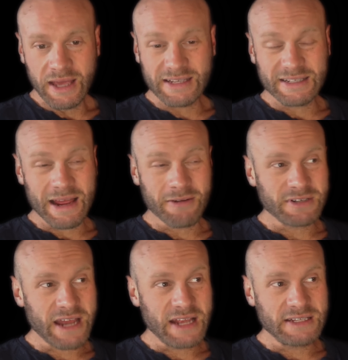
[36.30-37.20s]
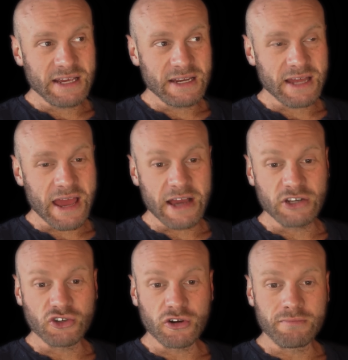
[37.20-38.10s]
It's as outdated
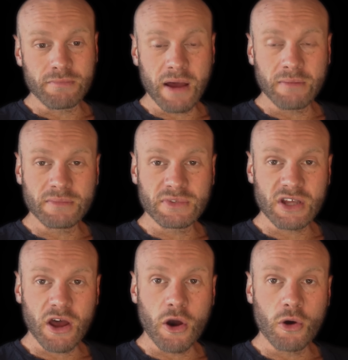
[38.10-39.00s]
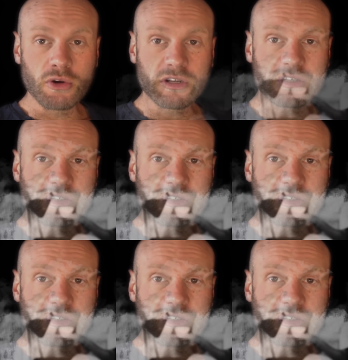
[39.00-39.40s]
as your mum's old